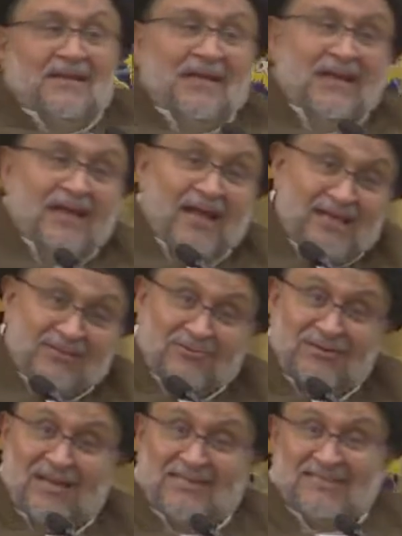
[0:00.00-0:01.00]

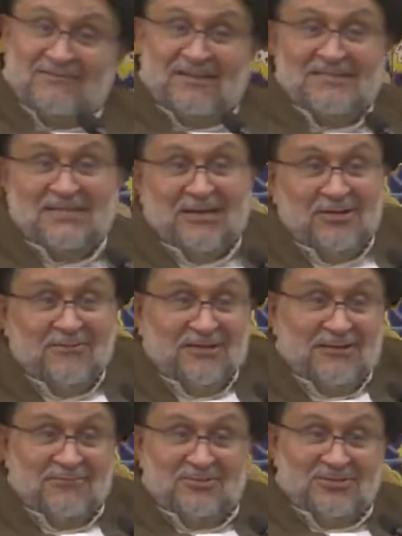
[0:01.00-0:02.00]
Ayatullah Jawadi Amali, very
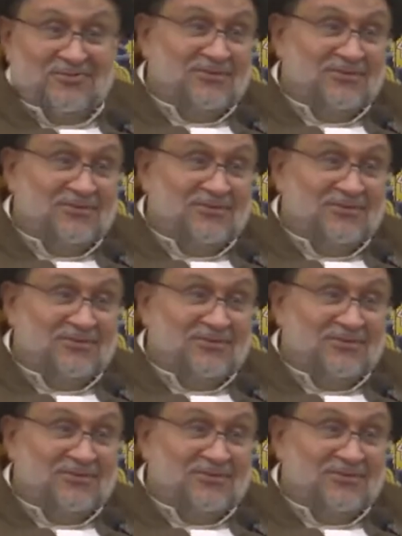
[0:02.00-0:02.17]
beautifully